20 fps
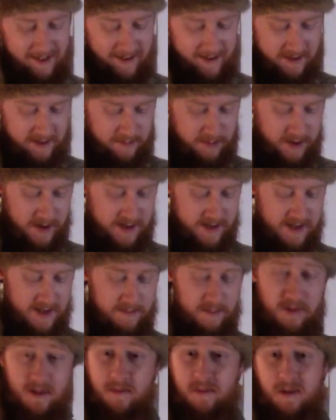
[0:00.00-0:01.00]
It's pretty
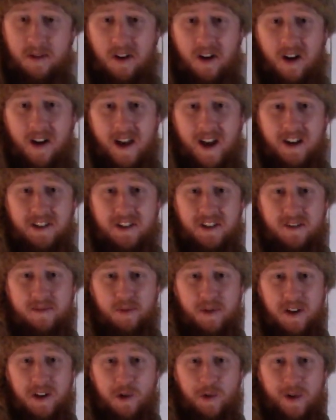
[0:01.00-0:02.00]
simple to put on, actually. It's
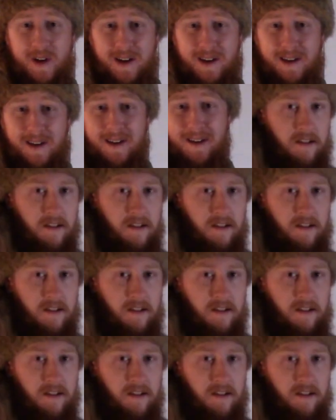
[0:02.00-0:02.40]
pretty quick.